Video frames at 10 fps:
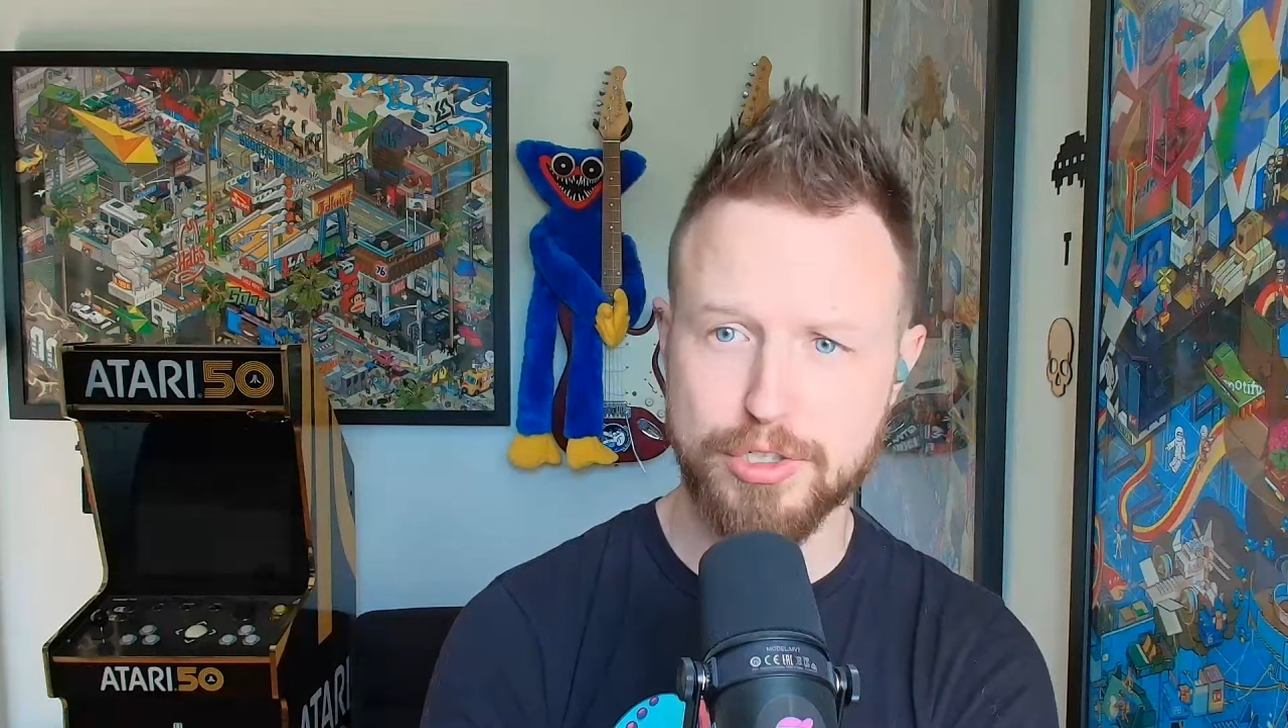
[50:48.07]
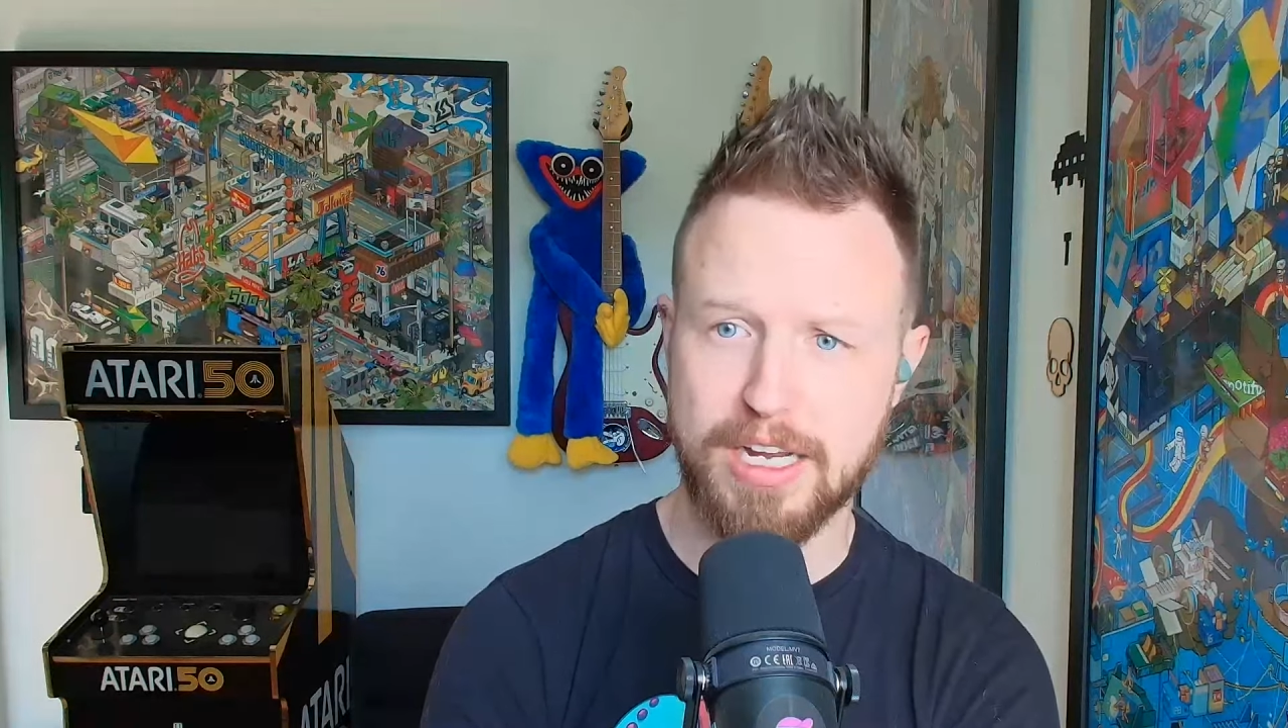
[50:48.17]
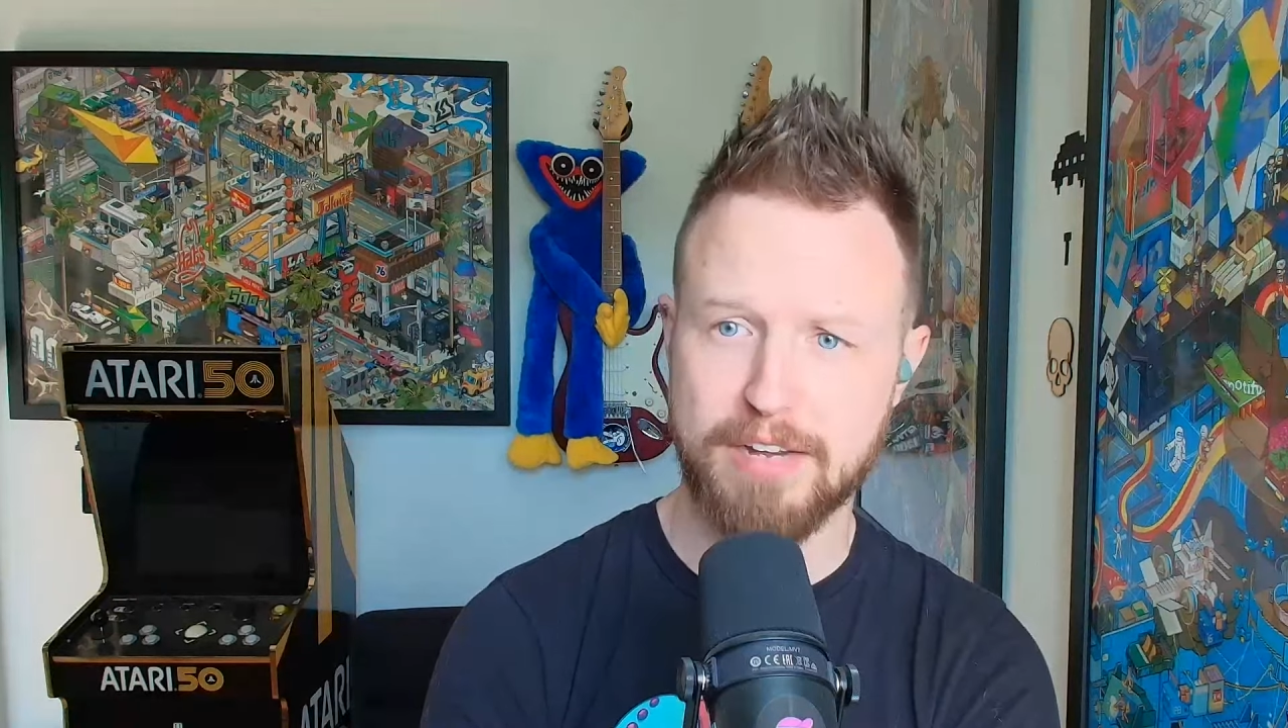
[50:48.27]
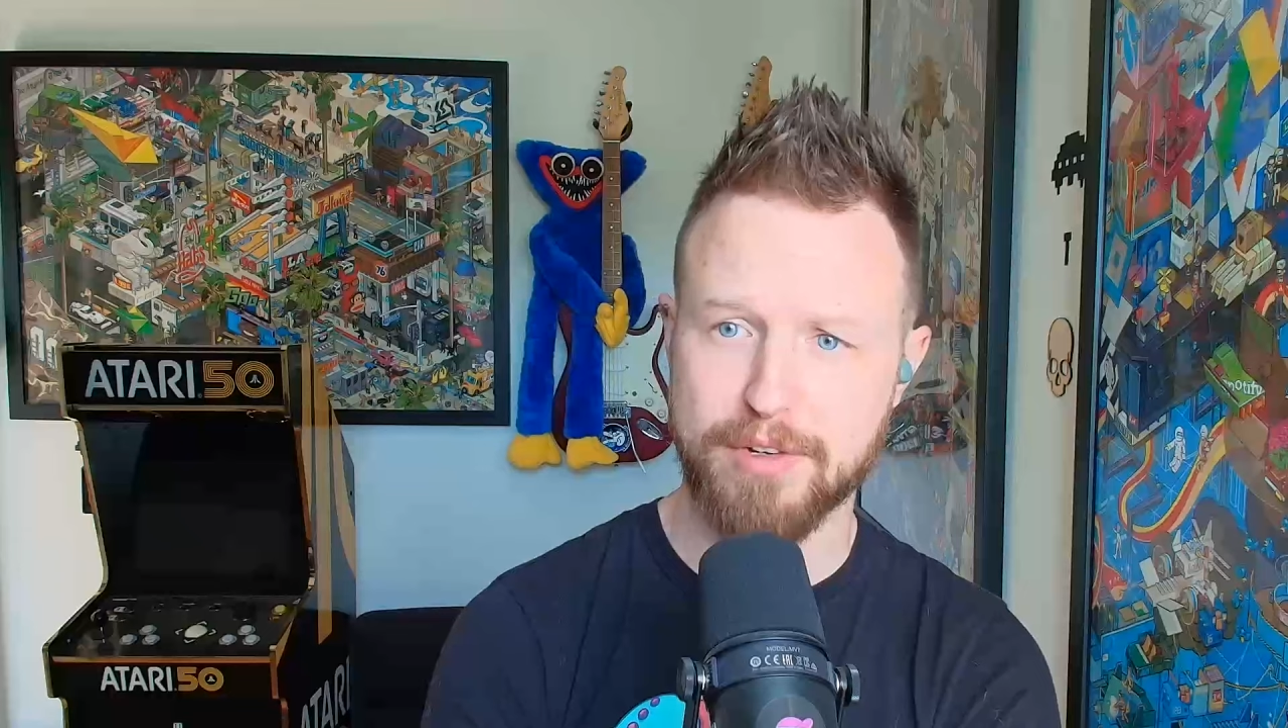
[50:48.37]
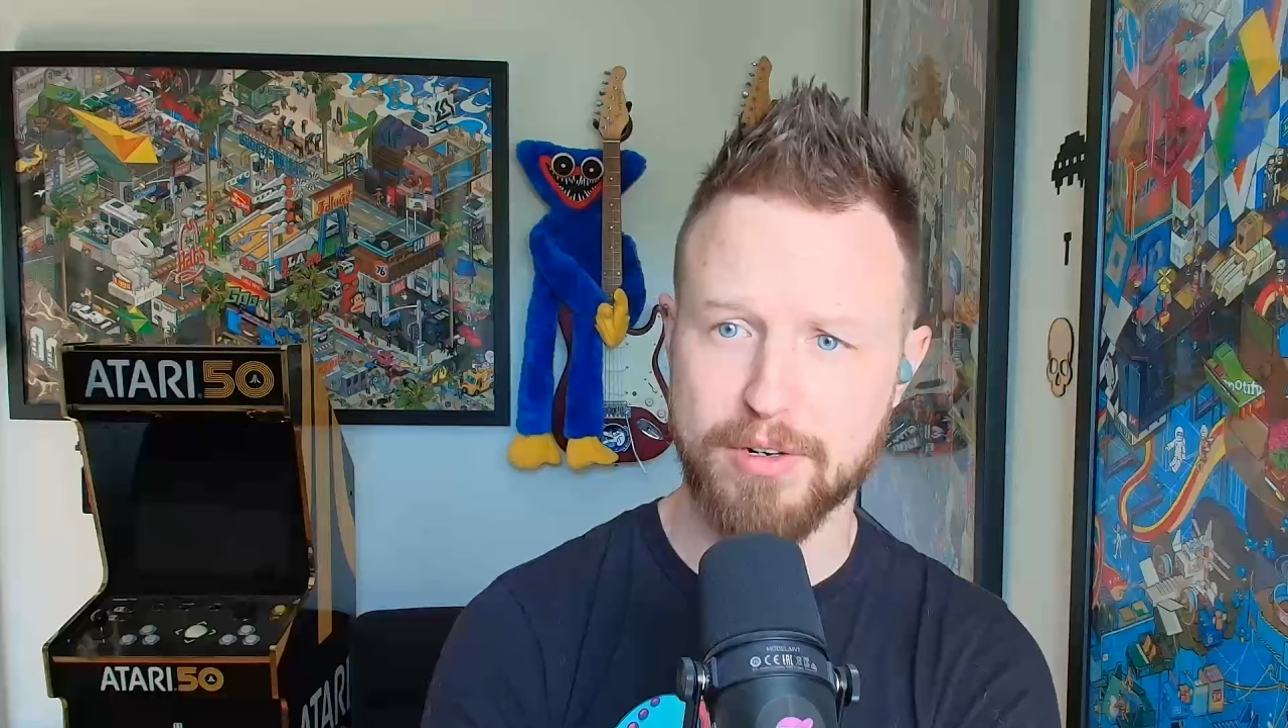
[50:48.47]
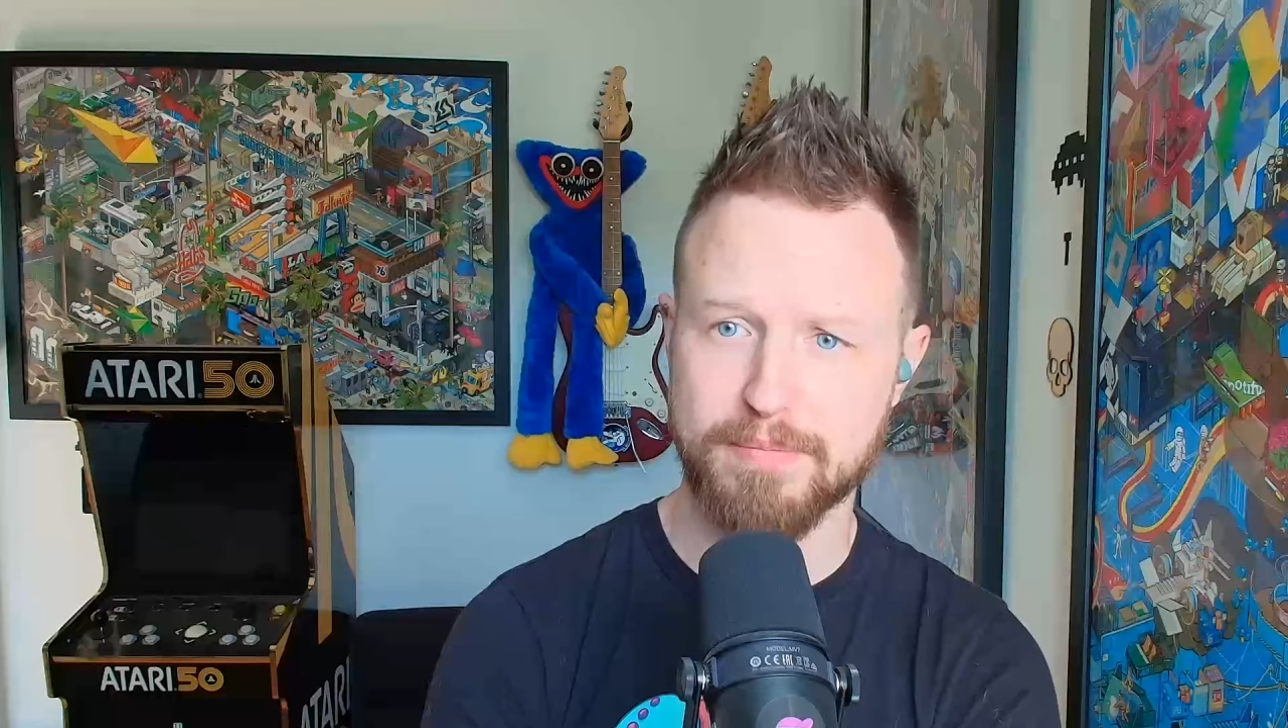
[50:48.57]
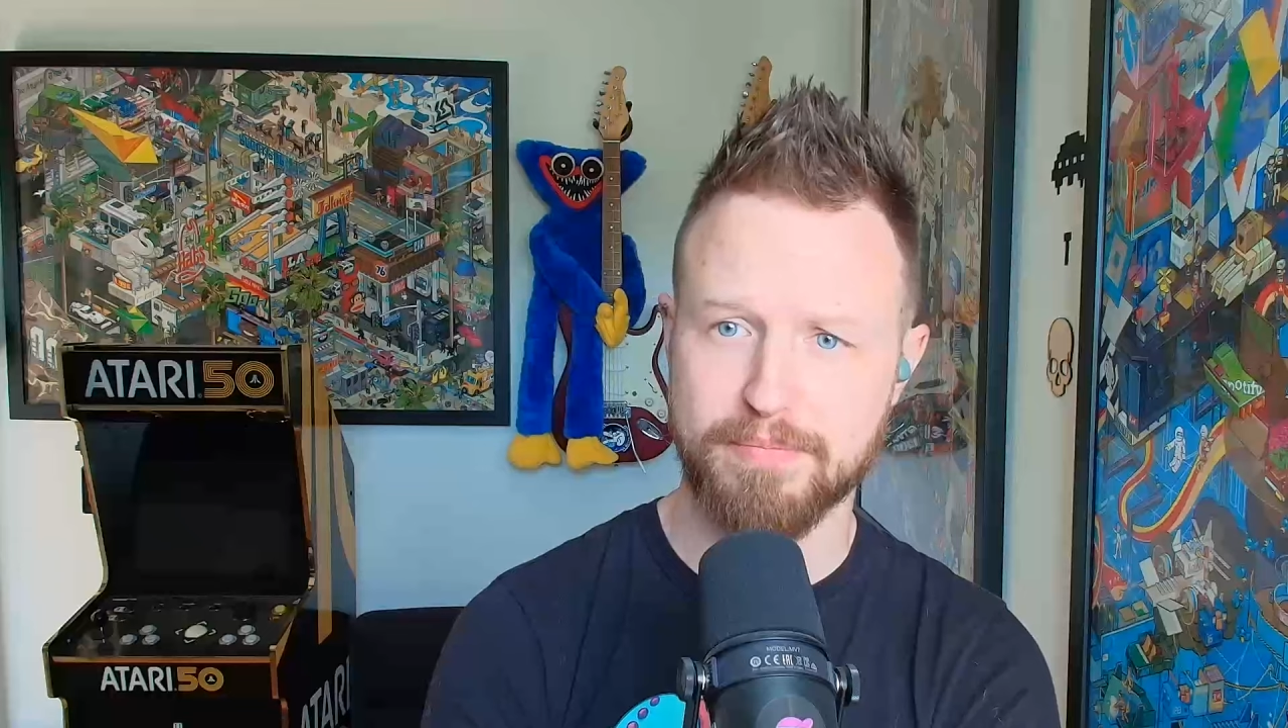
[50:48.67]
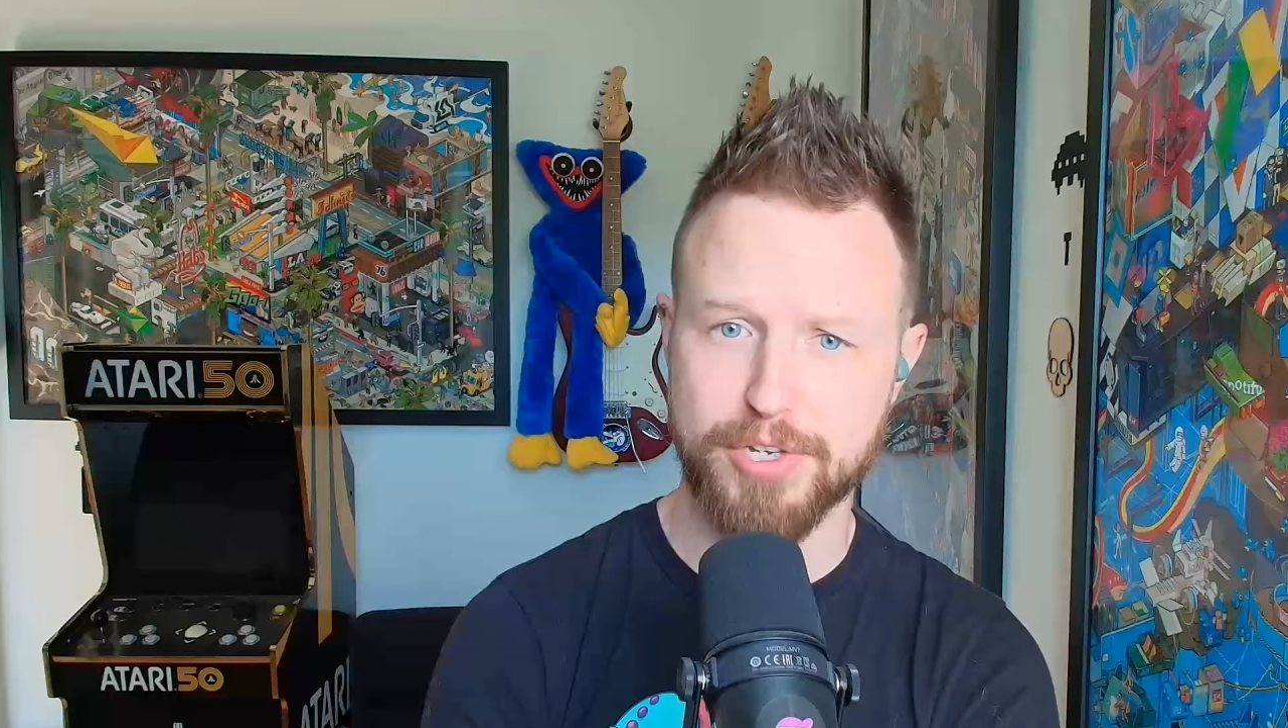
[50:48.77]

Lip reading: You have your